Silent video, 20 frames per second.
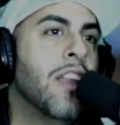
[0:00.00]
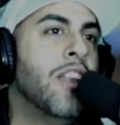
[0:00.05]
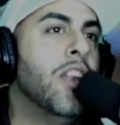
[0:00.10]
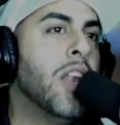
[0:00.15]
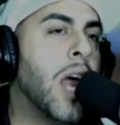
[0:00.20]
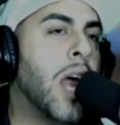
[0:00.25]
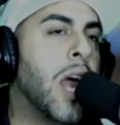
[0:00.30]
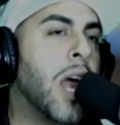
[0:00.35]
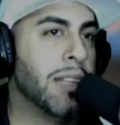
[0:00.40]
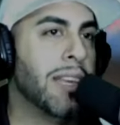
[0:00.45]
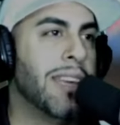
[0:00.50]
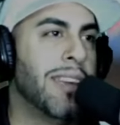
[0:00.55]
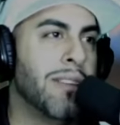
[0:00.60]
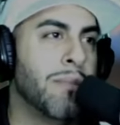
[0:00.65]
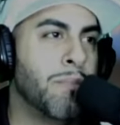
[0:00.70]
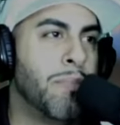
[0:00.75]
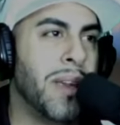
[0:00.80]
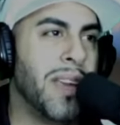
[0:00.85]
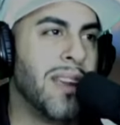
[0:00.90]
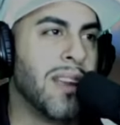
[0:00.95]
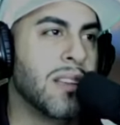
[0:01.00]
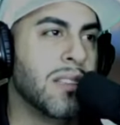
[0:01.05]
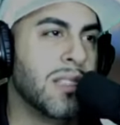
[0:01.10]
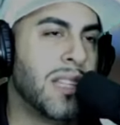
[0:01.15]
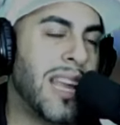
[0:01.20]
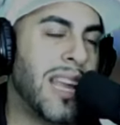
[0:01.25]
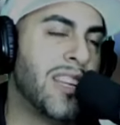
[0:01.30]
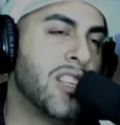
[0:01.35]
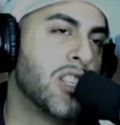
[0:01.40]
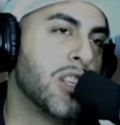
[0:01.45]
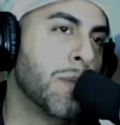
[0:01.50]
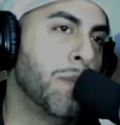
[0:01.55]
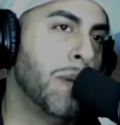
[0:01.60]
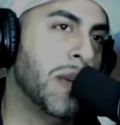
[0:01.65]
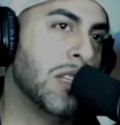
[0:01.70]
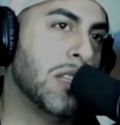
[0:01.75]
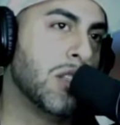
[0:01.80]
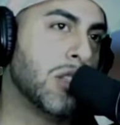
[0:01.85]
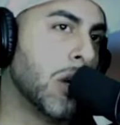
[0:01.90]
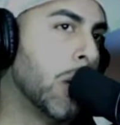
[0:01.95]
Nothing, because they should be
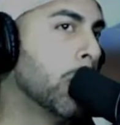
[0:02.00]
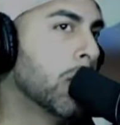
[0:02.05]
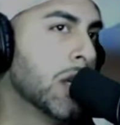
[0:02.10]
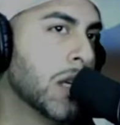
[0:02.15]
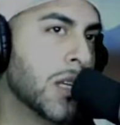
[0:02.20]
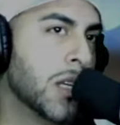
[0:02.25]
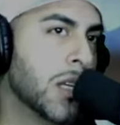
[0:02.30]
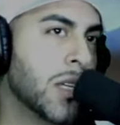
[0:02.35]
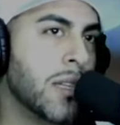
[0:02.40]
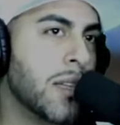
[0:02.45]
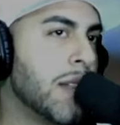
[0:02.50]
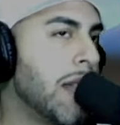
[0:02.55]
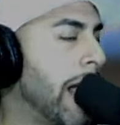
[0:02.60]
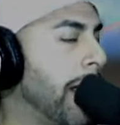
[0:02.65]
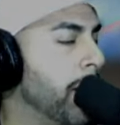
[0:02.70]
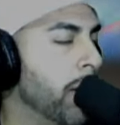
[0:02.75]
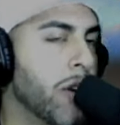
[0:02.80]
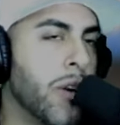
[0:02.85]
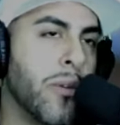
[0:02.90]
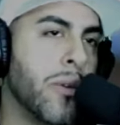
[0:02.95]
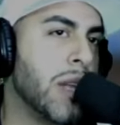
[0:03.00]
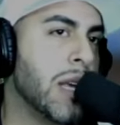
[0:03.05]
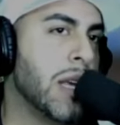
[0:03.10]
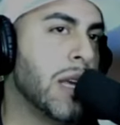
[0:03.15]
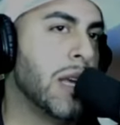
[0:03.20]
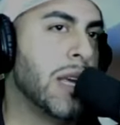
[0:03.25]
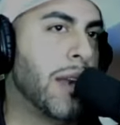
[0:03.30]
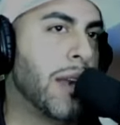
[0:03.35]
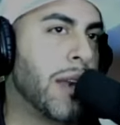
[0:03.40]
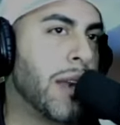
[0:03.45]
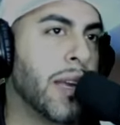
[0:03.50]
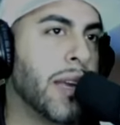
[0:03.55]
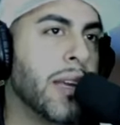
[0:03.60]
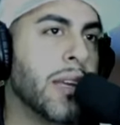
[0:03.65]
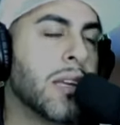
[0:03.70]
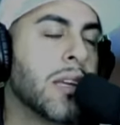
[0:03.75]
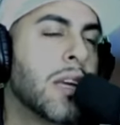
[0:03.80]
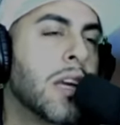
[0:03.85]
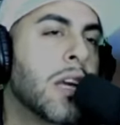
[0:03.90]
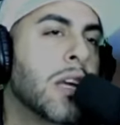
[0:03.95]
so good that you don't need anything.
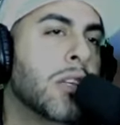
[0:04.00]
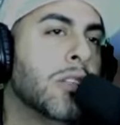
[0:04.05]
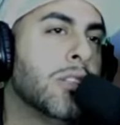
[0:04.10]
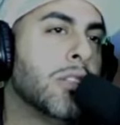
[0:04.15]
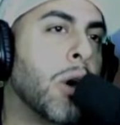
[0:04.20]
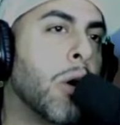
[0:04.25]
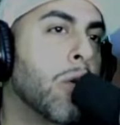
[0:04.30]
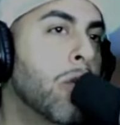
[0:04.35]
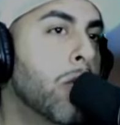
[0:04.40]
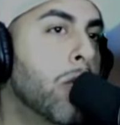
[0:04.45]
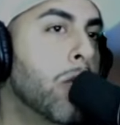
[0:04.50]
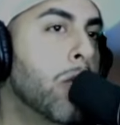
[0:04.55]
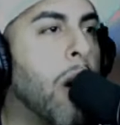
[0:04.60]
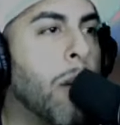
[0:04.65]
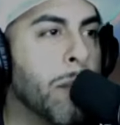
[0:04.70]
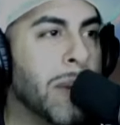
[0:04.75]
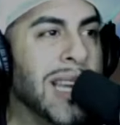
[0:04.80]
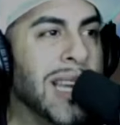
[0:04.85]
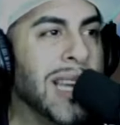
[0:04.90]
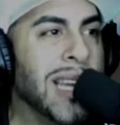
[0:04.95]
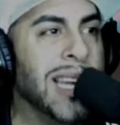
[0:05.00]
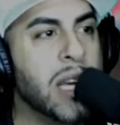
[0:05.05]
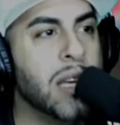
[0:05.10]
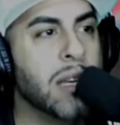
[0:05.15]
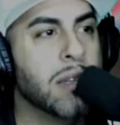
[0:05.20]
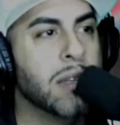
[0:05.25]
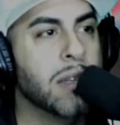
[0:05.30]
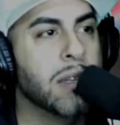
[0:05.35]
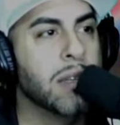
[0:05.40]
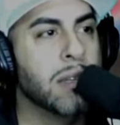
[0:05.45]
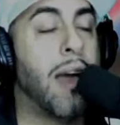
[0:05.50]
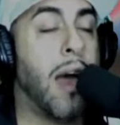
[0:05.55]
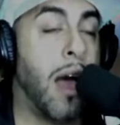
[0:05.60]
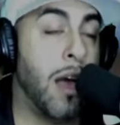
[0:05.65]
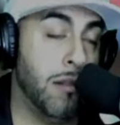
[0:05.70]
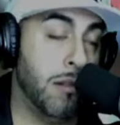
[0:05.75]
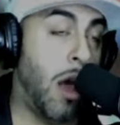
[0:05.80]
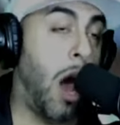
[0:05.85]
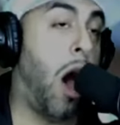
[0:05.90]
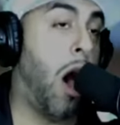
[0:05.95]
Okay. So normally,
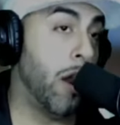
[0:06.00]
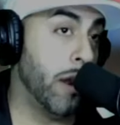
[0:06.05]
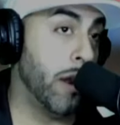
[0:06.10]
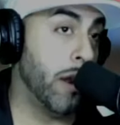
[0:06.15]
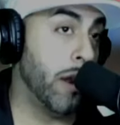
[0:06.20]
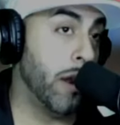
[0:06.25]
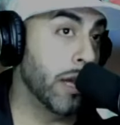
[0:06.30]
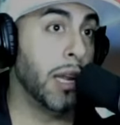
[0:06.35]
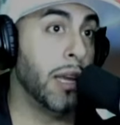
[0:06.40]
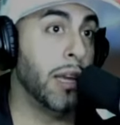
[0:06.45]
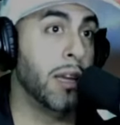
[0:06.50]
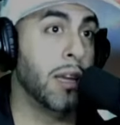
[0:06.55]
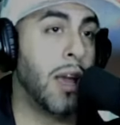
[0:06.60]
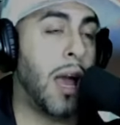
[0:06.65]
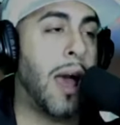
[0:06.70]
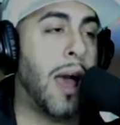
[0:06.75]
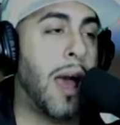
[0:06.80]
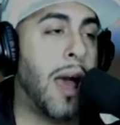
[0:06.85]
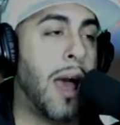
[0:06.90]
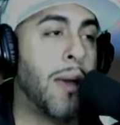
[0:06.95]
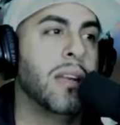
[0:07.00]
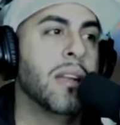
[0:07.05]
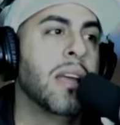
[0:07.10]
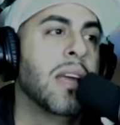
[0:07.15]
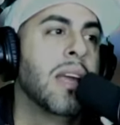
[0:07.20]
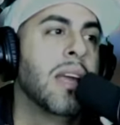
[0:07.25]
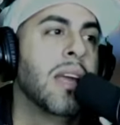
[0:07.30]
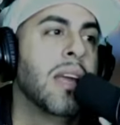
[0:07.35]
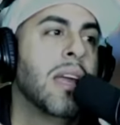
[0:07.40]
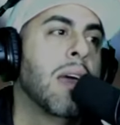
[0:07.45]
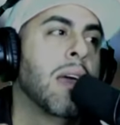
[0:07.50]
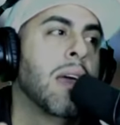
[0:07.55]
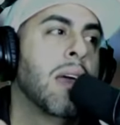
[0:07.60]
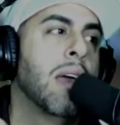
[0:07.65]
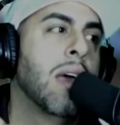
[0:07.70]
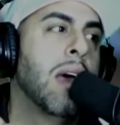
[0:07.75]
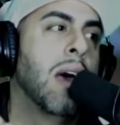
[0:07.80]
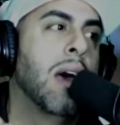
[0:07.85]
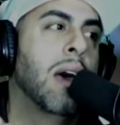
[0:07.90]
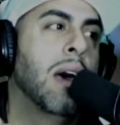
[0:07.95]
I honestly, I mean,
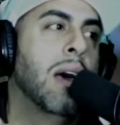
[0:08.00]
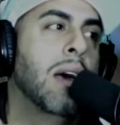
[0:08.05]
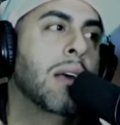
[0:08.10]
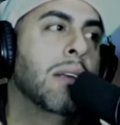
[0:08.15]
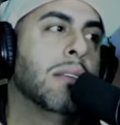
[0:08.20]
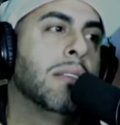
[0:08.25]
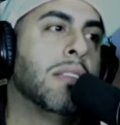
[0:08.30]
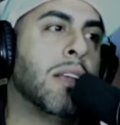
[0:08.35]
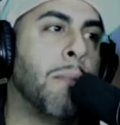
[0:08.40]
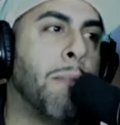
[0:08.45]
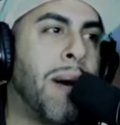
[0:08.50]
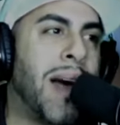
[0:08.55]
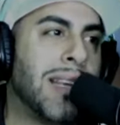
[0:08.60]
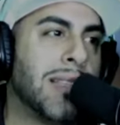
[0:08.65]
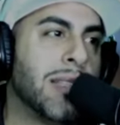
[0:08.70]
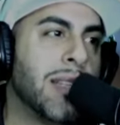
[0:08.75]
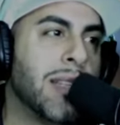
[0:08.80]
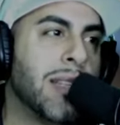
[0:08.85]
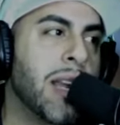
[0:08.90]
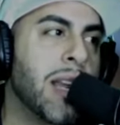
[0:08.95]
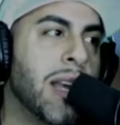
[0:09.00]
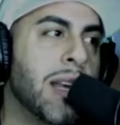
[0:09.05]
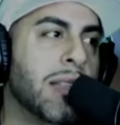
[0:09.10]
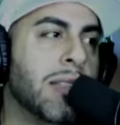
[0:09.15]
some pasteles